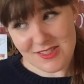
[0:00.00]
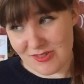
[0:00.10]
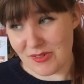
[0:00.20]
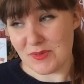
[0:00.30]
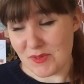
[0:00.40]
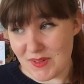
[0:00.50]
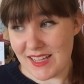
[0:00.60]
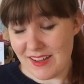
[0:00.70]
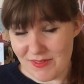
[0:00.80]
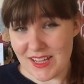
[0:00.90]
Thought it was
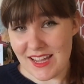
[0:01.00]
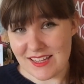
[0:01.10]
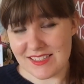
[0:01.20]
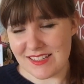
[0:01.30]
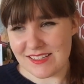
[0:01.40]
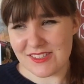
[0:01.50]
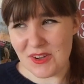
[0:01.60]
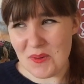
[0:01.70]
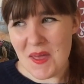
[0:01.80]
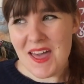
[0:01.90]
really, really excellent.
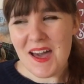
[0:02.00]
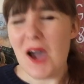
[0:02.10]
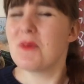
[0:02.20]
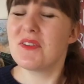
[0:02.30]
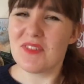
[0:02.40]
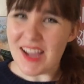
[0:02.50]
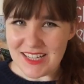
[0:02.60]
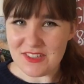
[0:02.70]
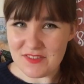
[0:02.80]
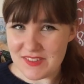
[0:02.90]
So I would have
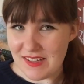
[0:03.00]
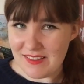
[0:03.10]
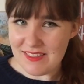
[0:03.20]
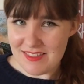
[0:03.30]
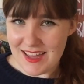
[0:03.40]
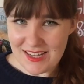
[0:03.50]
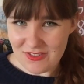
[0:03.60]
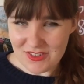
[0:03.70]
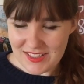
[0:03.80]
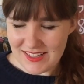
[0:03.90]
liked to have seen that
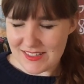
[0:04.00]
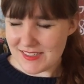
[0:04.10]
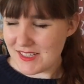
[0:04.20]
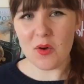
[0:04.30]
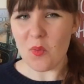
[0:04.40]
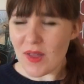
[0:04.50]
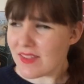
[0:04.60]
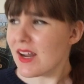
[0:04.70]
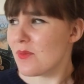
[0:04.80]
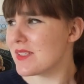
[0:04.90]
on the list. One
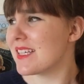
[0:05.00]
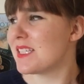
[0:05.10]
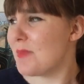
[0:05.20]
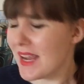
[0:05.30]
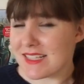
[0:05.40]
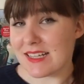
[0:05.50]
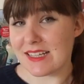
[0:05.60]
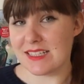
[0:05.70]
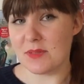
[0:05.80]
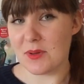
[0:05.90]
that I was
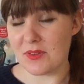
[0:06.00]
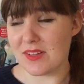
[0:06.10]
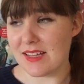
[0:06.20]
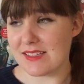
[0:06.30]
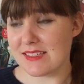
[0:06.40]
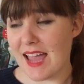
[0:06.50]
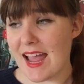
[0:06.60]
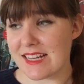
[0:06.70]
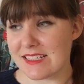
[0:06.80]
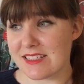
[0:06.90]
expecting to be on the list,
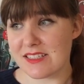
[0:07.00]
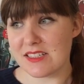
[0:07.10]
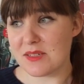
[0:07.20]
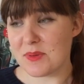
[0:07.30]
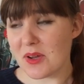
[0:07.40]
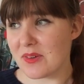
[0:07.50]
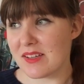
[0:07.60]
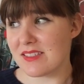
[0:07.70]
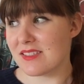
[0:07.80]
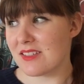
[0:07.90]
and to be
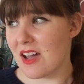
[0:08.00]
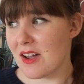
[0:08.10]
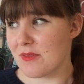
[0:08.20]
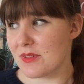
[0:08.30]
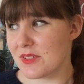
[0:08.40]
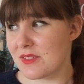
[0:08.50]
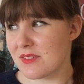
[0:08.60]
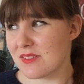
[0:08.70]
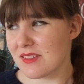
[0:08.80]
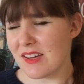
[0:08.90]
honest, I
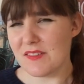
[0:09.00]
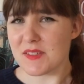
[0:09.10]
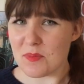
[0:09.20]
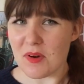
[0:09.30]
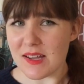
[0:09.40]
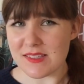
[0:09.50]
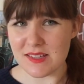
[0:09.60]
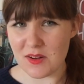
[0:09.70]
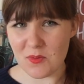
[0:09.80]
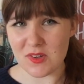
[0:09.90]
was kind of surprised
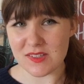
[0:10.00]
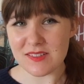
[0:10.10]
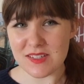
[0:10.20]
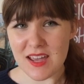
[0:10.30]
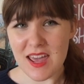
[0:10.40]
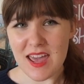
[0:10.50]
that it wasn't,